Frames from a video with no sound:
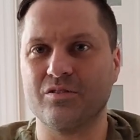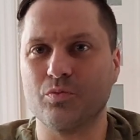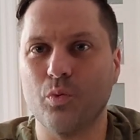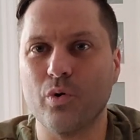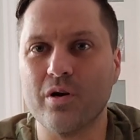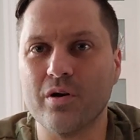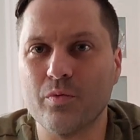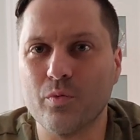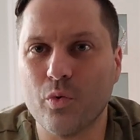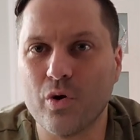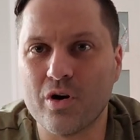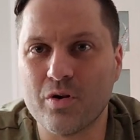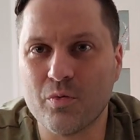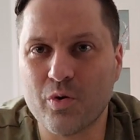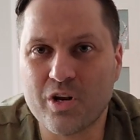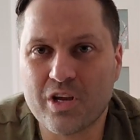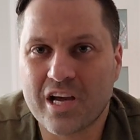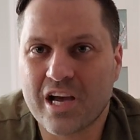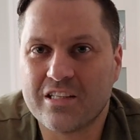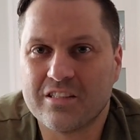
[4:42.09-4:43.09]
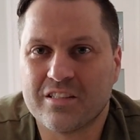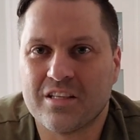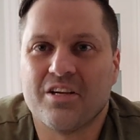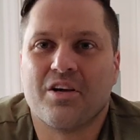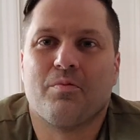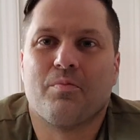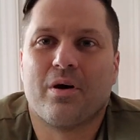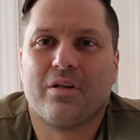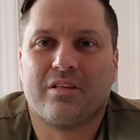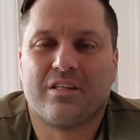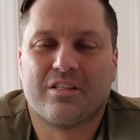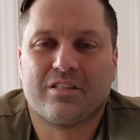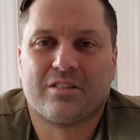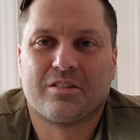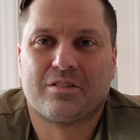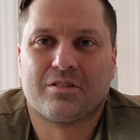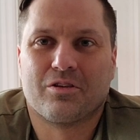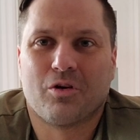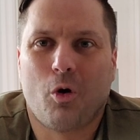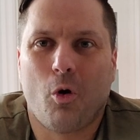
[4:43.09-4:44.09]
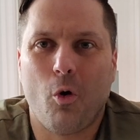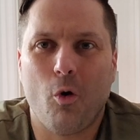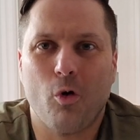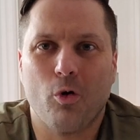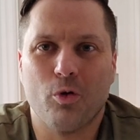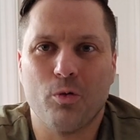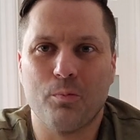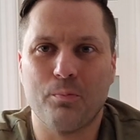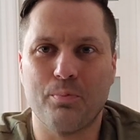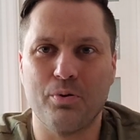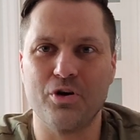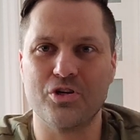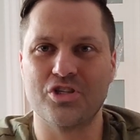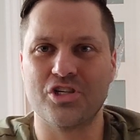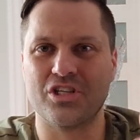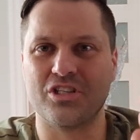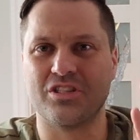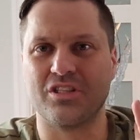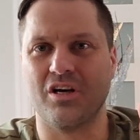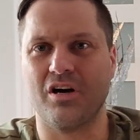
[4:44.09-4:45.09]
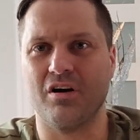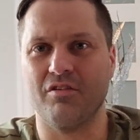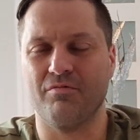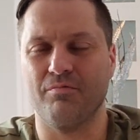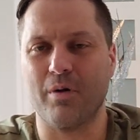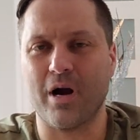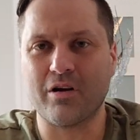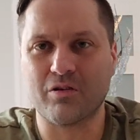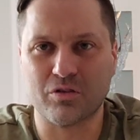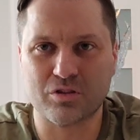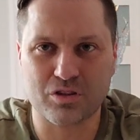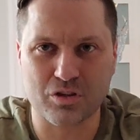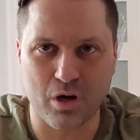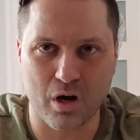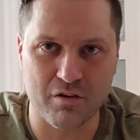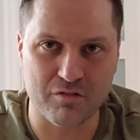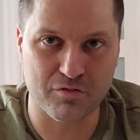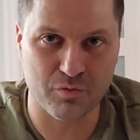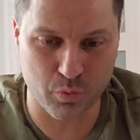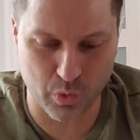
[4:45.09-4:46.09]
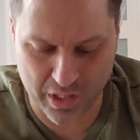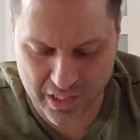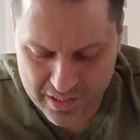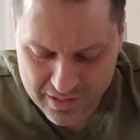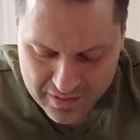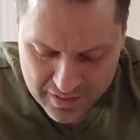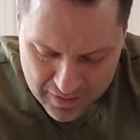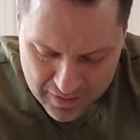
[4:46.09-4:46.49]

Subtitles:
What do you guys think about this whole purchase of Microsoft with